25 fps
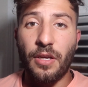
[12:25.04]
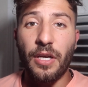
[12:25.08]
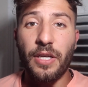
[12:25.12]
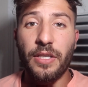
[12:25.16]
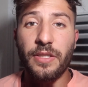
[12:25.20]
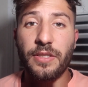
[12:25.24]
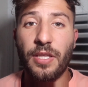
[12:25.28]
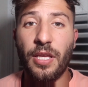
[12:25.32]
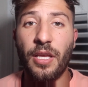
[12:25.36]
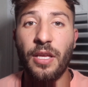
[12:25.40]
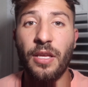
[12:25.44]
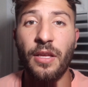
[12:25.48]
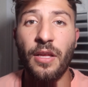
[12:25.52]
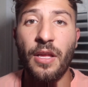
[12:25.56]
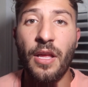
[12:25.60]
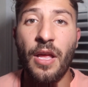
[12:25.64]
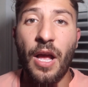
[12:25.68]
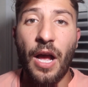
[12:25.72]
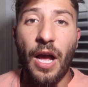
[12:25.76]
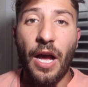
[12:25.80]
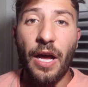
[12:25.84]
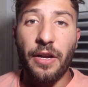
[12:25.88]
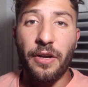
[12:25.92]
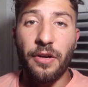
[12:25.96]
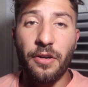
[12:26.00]
Guys,
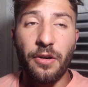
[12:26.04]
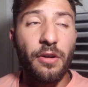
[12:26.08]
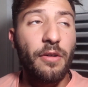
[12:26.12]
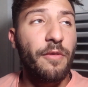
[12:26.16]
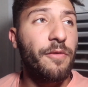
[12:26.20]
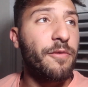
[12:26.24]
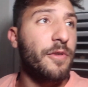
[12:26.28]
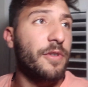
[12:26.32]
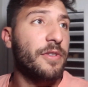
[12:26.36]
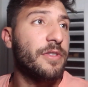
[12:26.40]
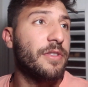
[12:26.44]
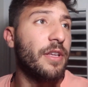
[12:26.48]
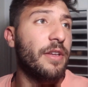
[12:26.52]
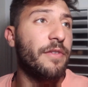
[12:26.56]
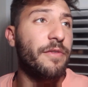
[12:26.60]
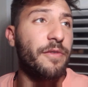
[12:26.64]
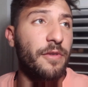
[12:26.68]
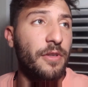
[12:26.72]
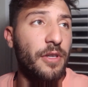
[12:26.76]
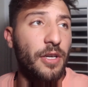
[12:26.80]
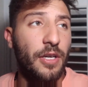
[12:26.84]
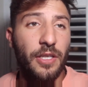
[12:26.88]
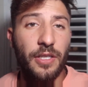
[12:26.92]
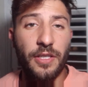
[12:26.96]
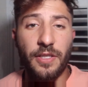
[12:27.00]
I don't know if we're safe or
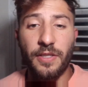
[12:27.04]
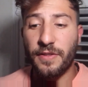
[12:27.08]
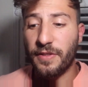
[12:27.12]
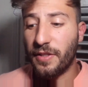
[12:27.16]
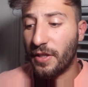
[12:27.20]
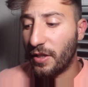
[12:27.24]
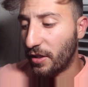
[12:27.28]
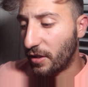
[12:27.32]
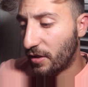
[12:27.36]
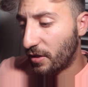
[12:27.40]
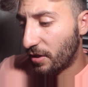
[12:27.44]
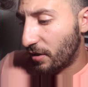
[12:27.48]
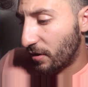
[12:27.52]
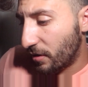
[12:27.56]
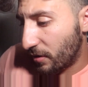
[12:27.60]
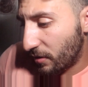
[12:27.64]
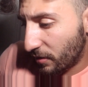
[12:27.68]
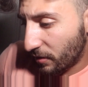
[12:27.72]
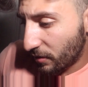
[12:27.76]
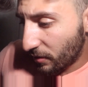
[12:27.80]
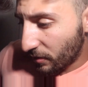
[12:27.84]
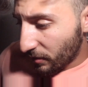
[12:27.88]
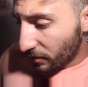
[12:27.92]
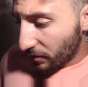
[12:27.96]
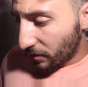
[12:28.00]
not, cause like
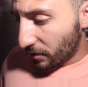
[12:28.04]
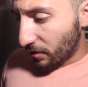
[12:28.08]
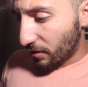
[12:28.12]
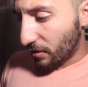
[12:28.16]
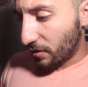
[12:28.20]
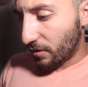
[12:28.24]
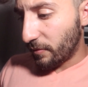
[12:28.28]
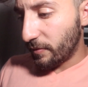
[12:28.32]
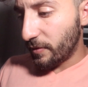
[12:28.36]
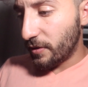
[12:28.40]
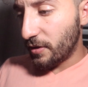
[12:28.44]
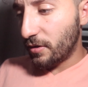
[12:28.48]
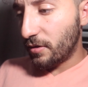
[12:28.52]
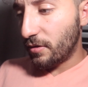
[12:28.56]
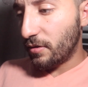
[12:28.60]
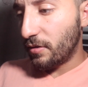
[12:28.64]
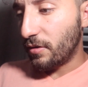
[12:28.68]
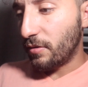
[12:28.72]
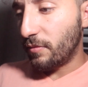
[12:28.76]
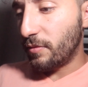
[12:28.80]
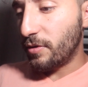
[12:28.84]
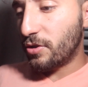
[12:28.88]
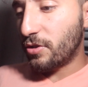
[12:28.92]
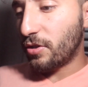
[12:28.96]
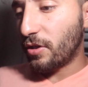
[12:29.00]
here, let me
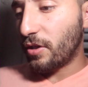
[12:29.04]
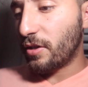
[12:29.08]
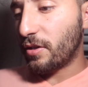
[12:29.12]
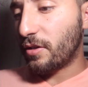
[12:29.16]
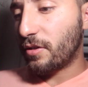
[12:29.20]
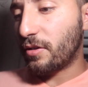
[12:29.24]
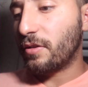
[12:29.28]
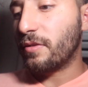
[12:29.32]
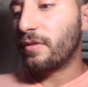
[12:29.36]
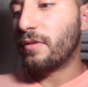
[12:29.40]
let me try.